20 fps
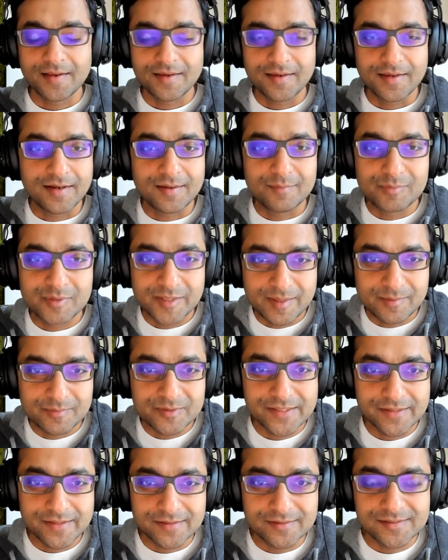Yeah,
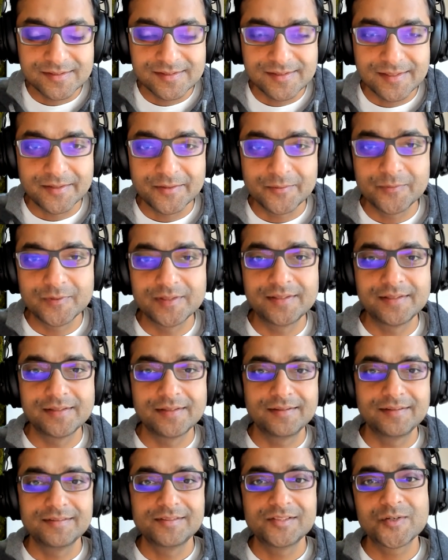perhaps I can start with
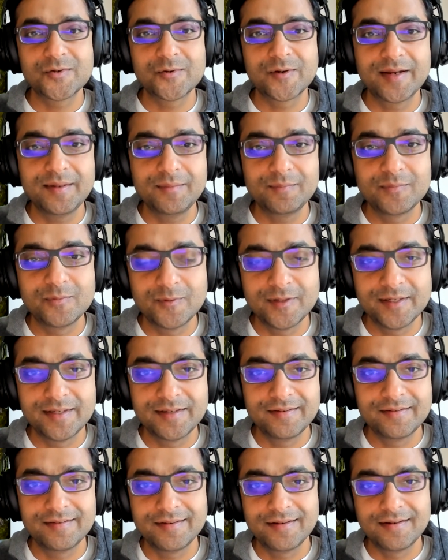uh, Stripe,
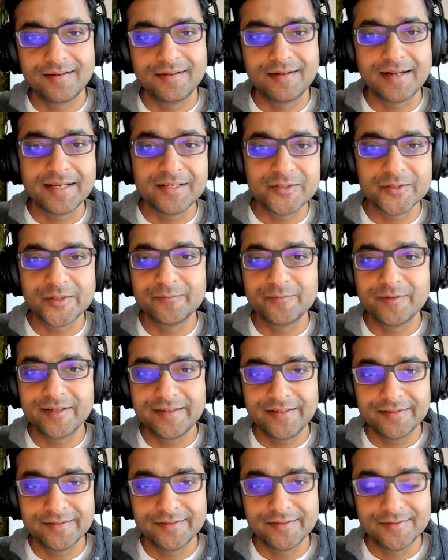where uh, I joined
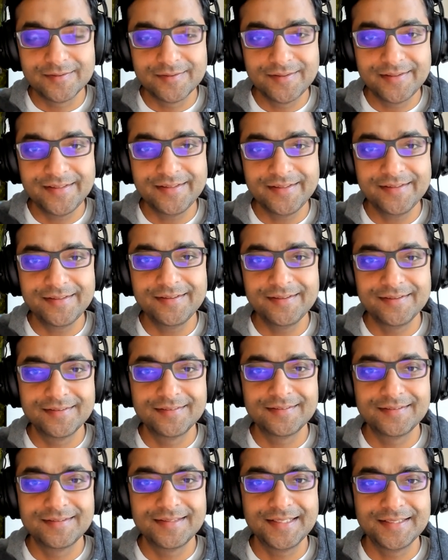very early
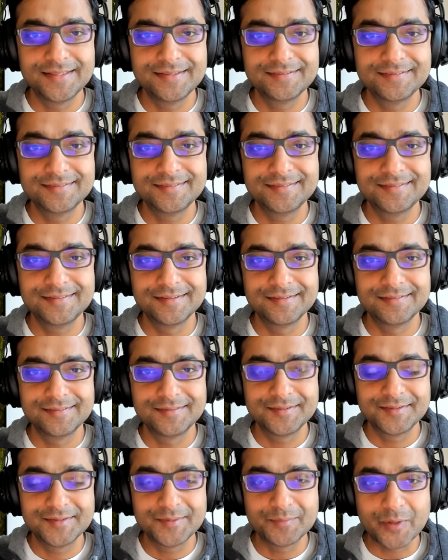uh, in
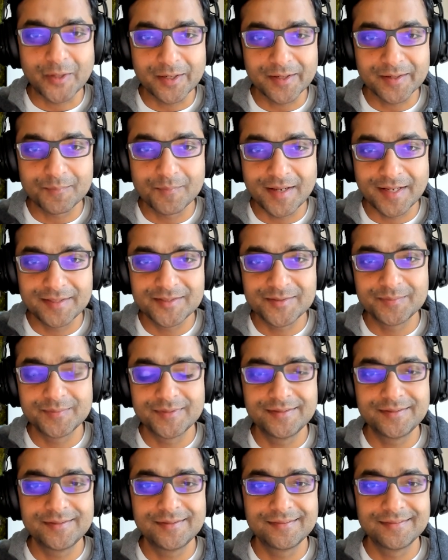the, the, product
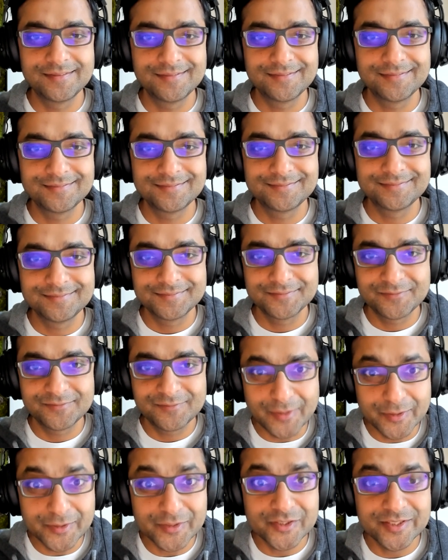management uh,
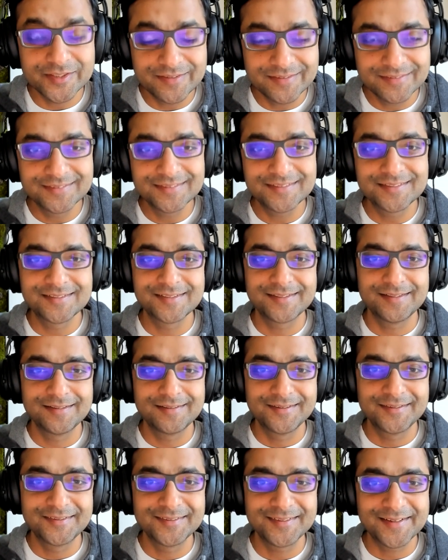functions
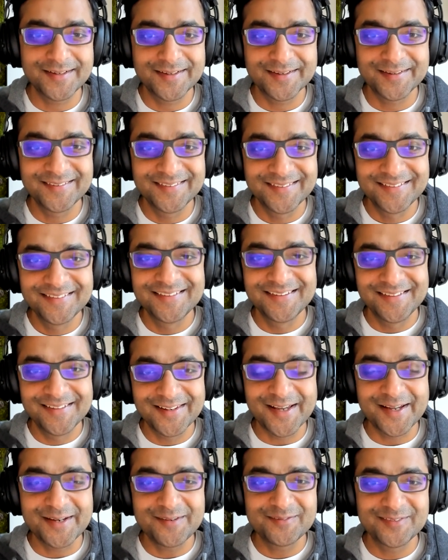uh, kind of
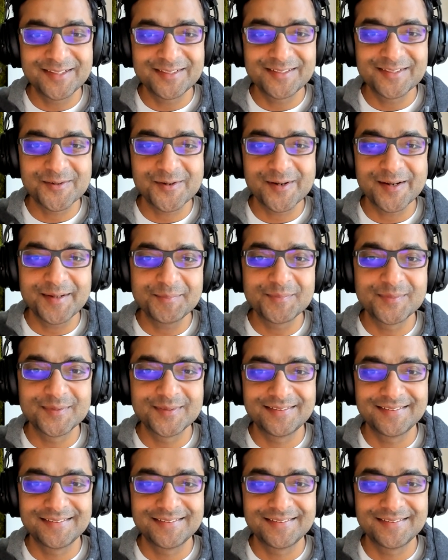life at Stripe.